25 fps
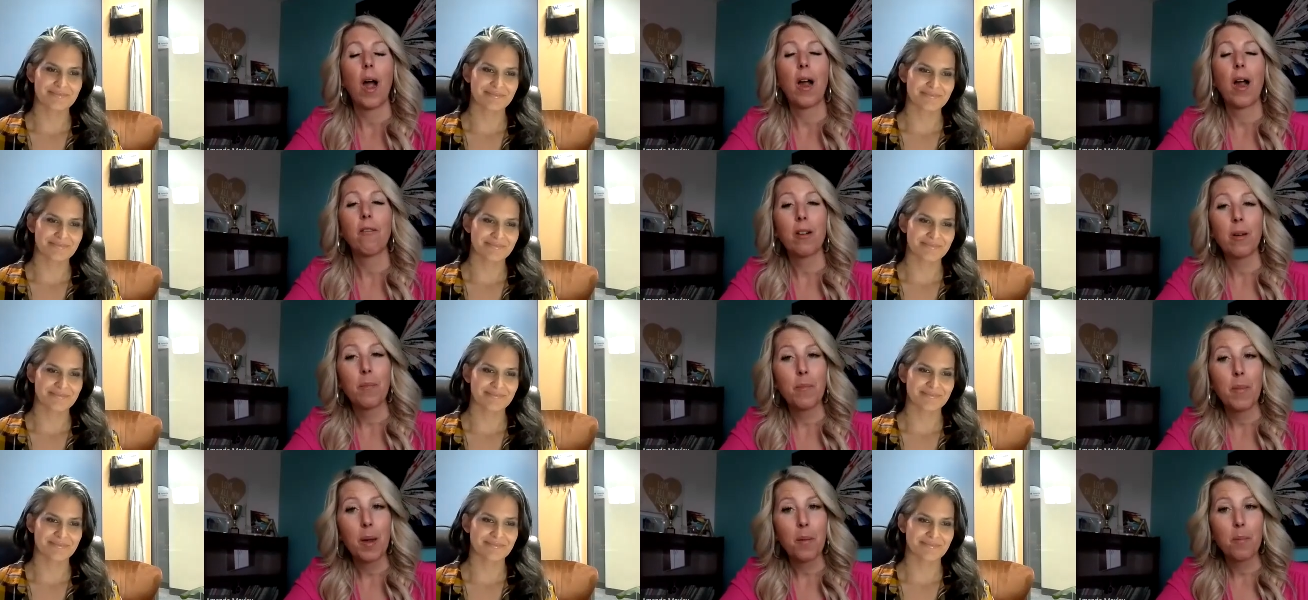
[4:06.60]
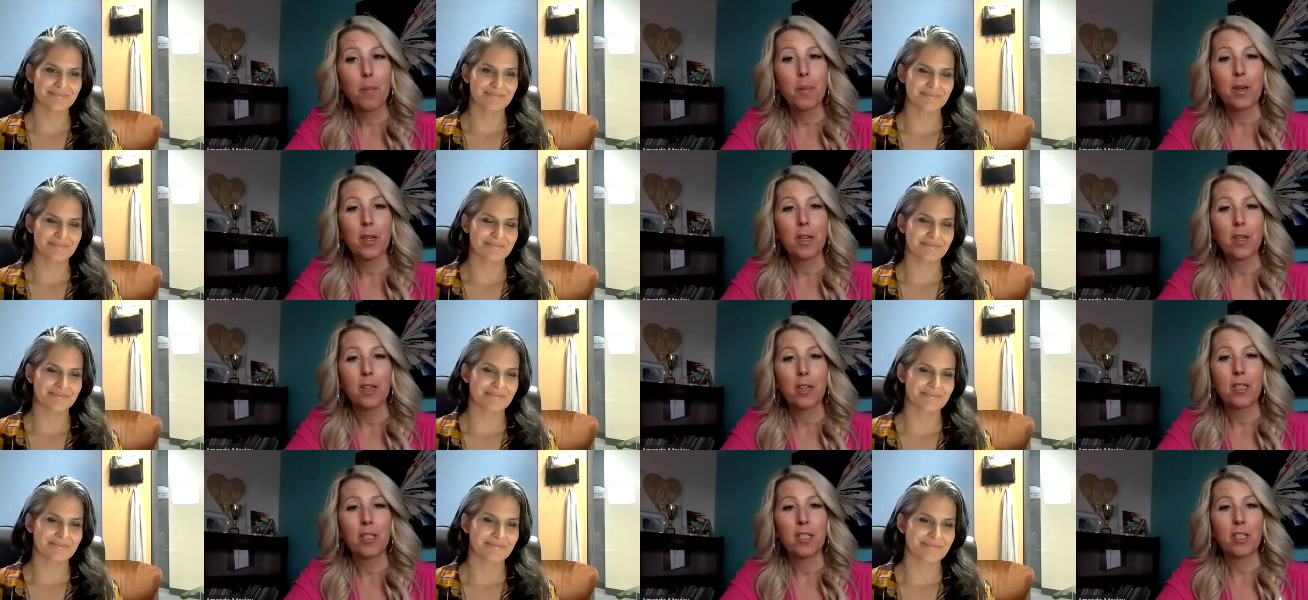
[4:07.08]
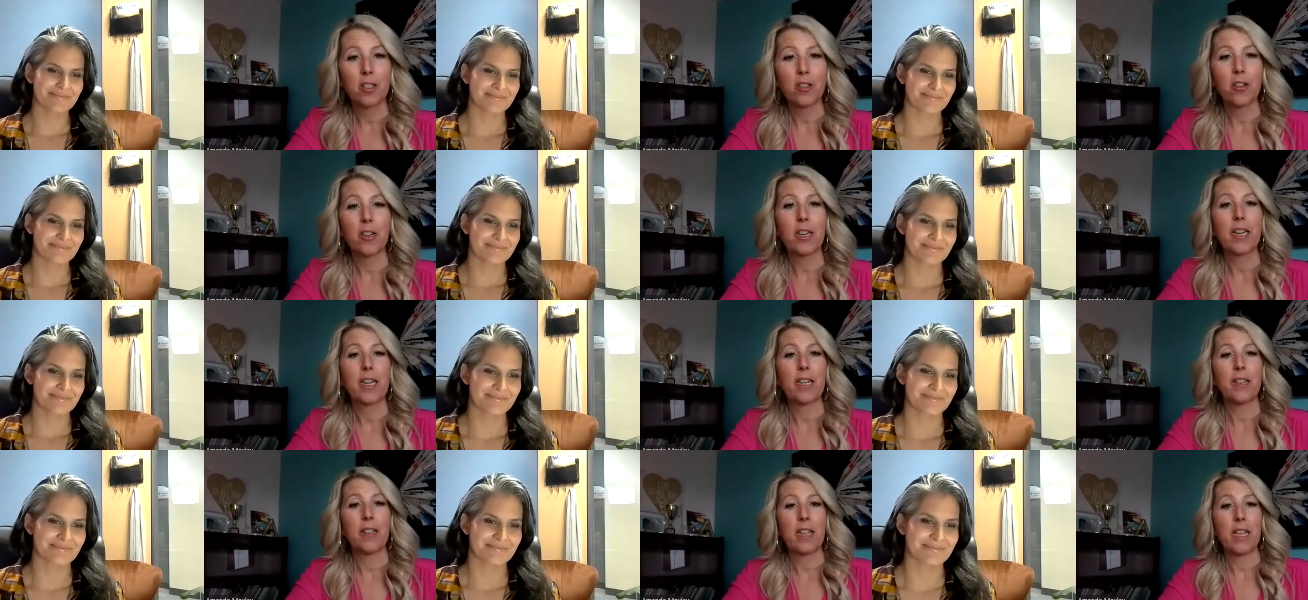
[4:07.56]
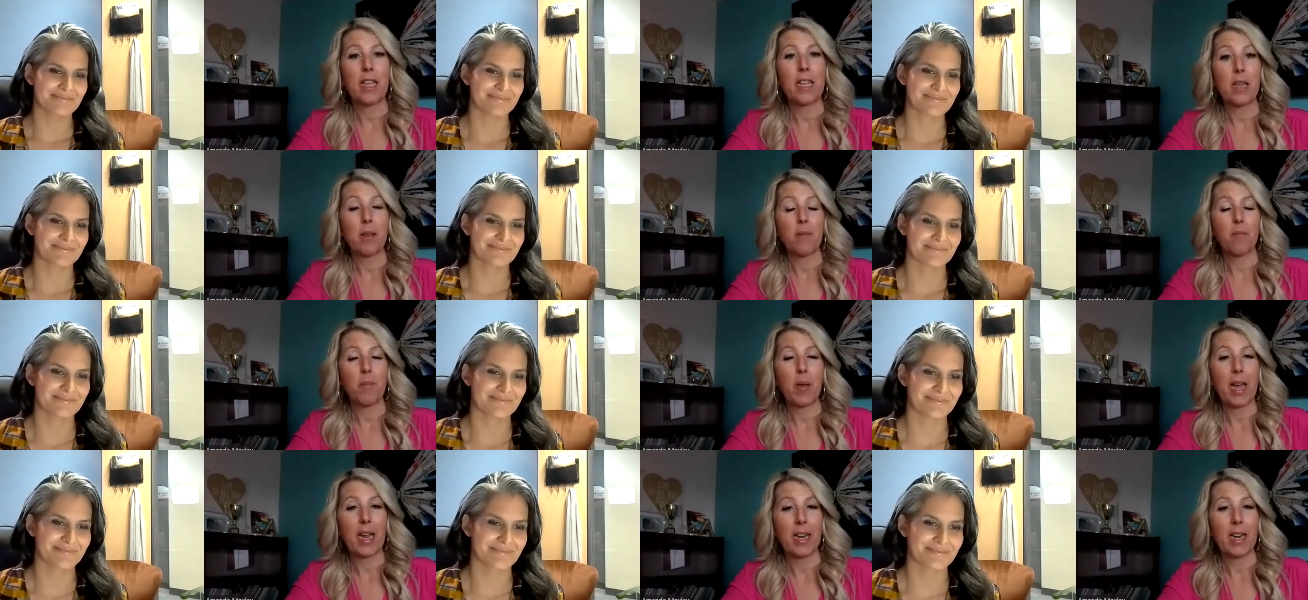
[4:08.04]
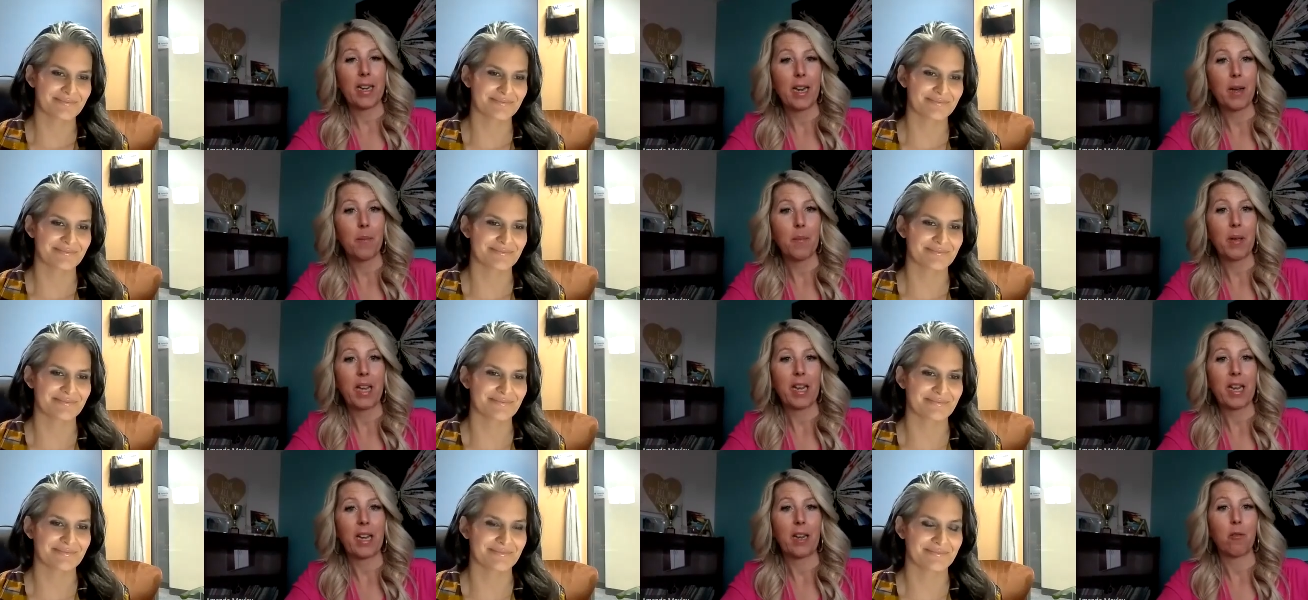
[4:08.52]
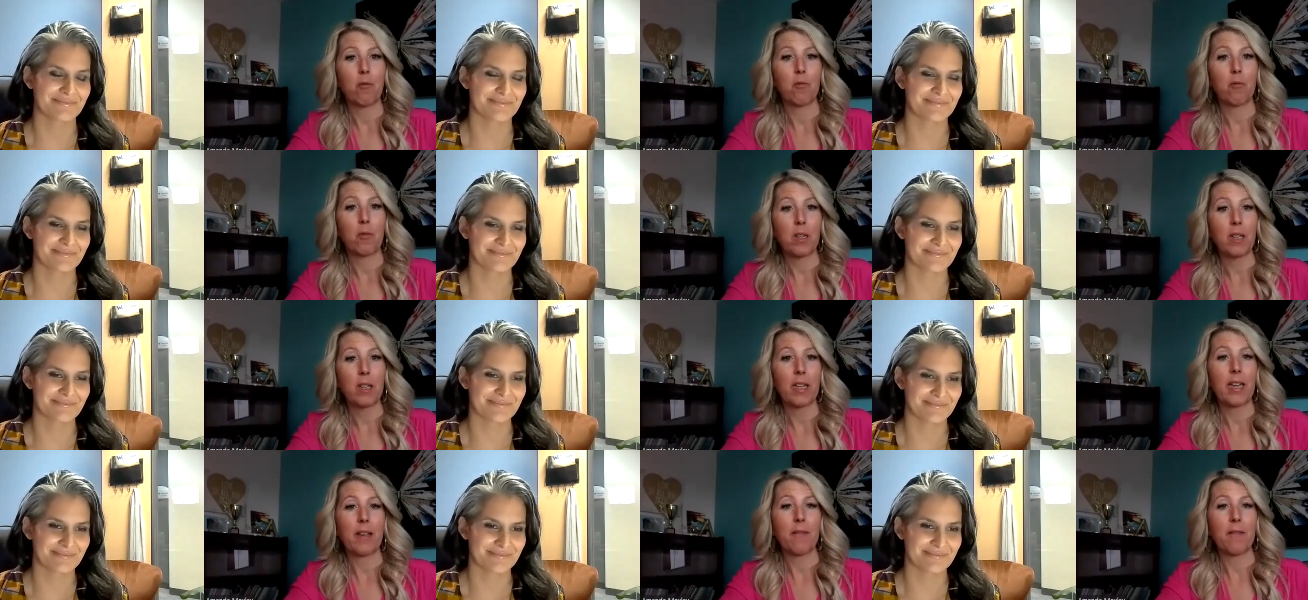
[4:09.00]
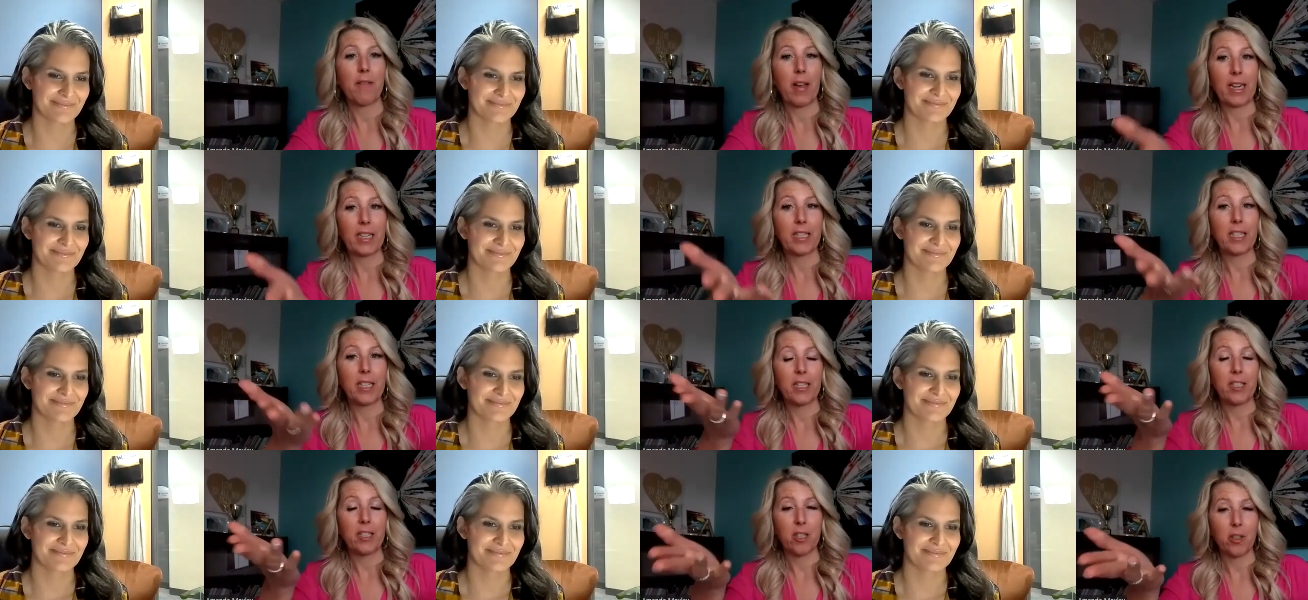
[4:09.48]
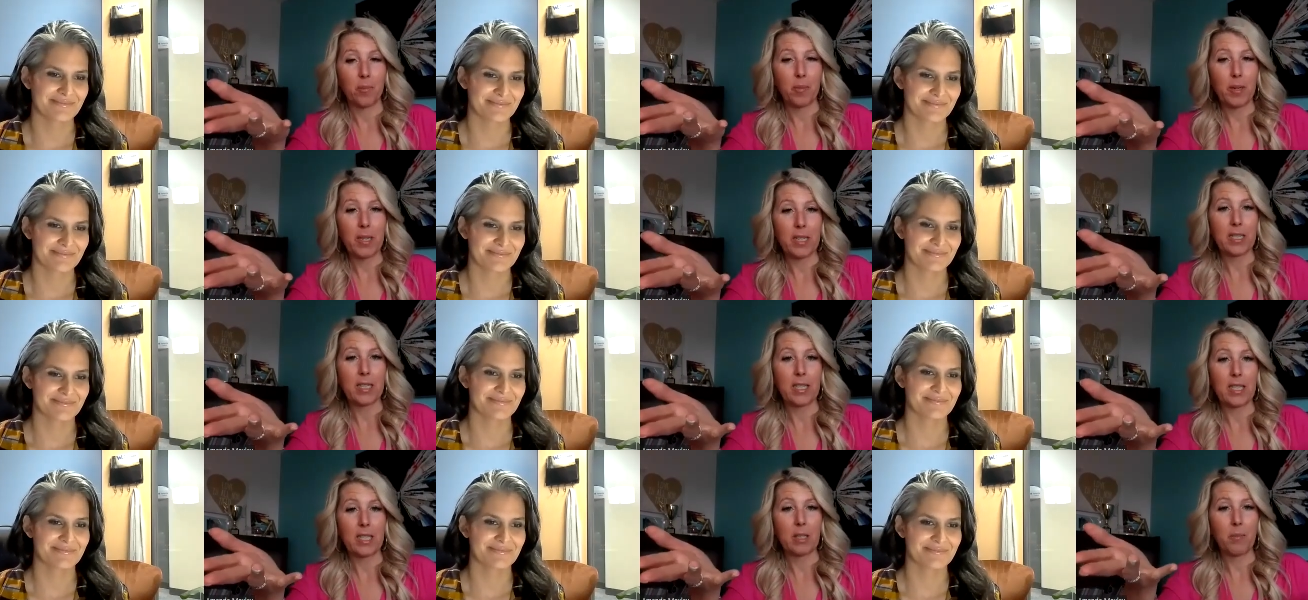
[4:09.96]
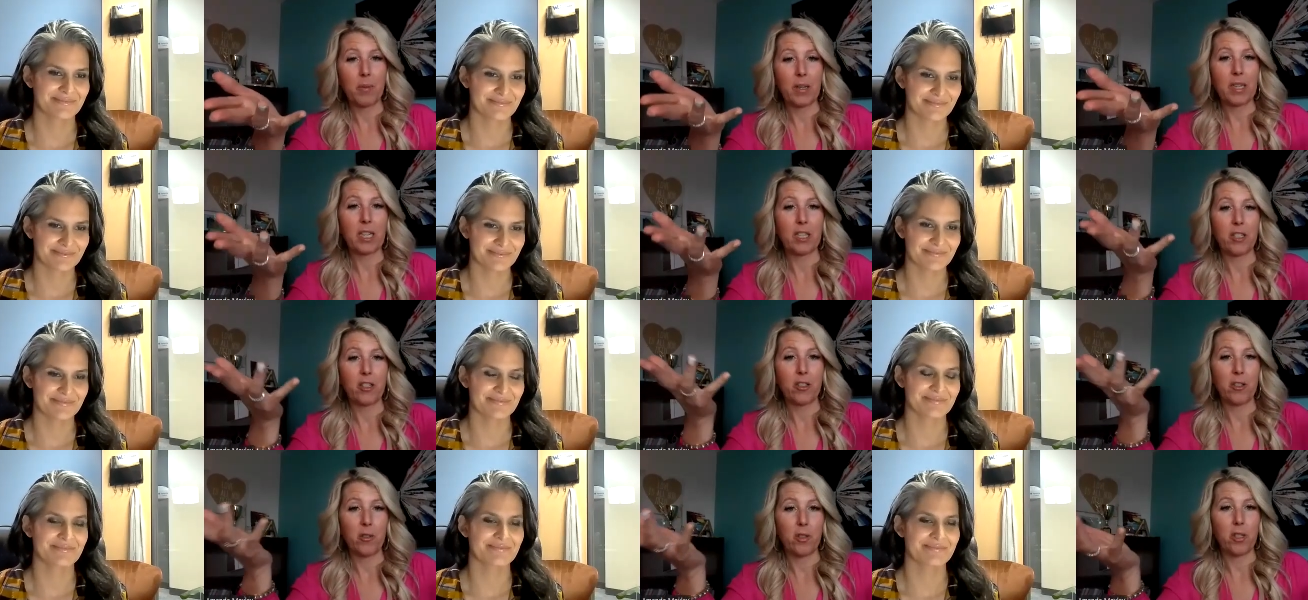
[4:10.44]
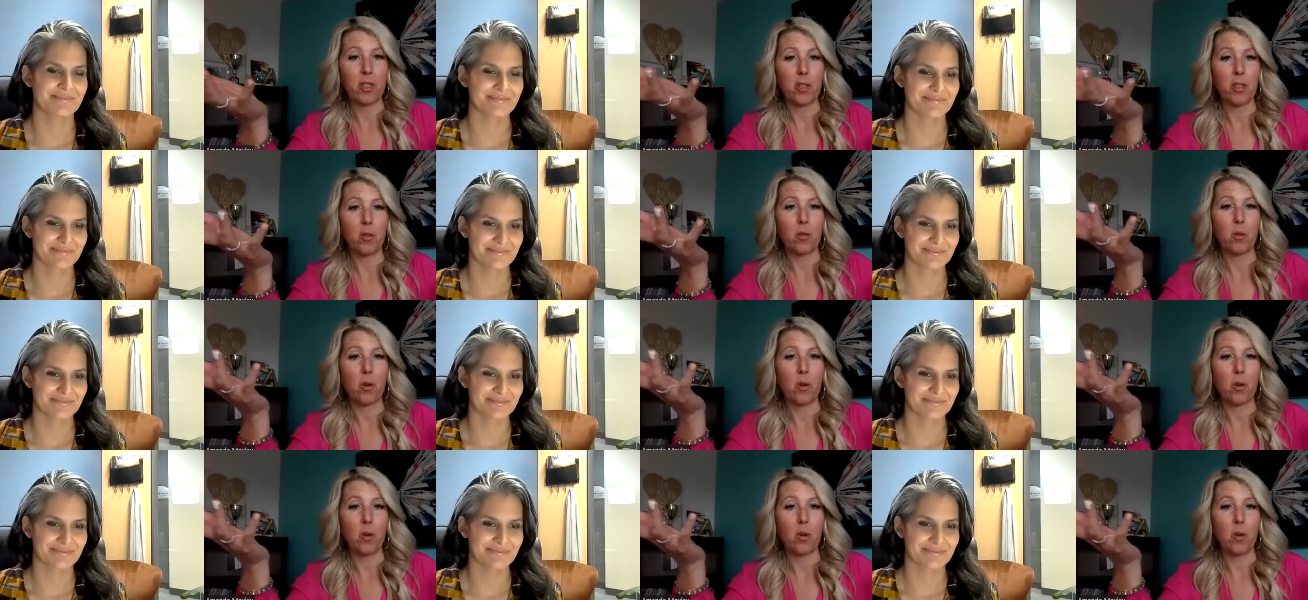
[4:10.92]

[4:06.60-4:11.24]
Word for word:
Speaker 1: So I remember during the pandemic, it really affected your business because you